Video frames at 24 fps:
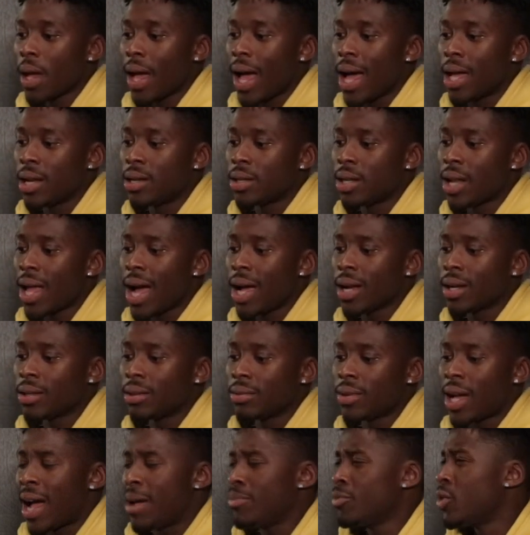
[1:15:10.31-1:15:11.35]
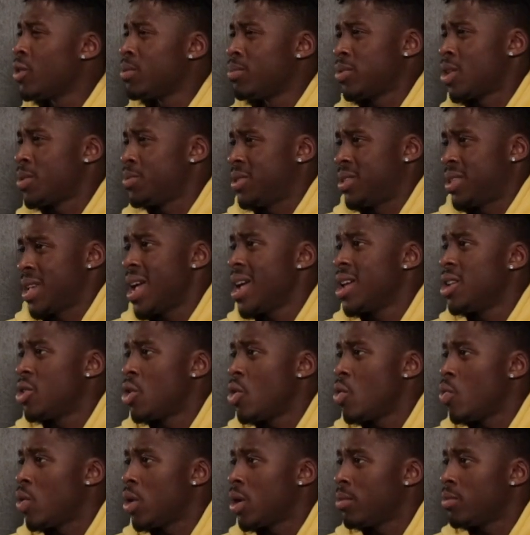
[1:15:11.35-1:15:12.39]
And like, I'm not upsetting no
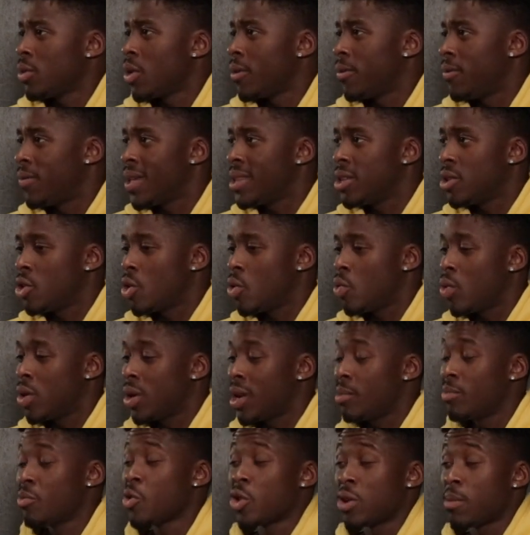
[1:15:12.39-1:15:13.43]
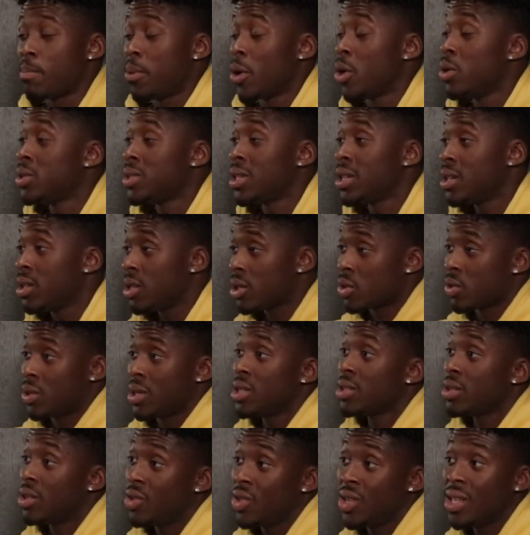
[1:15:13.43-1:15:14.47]
one. I'm not offending no one. I'm not gonna post any of this on
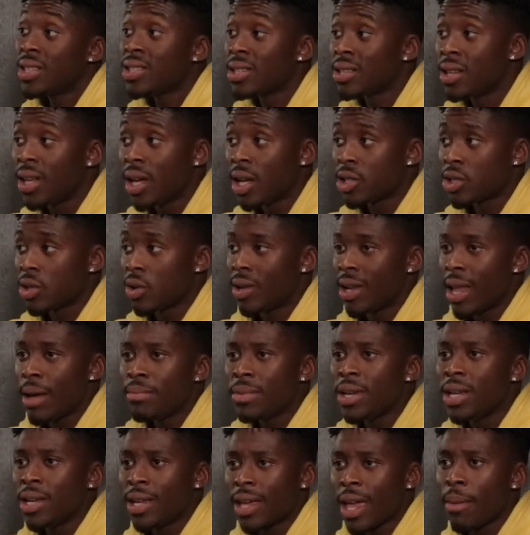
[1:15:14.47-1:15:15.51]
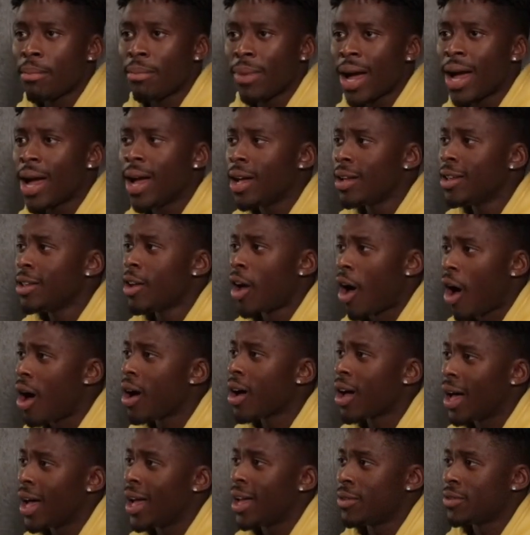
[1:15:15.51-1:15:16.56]
the internet. So let me get my
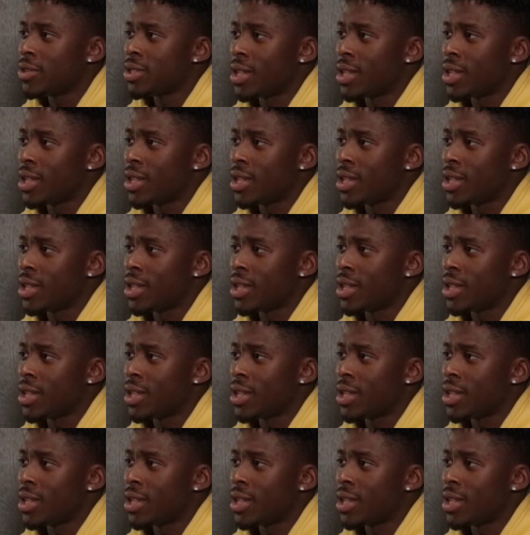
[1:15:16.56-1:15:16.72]
archives.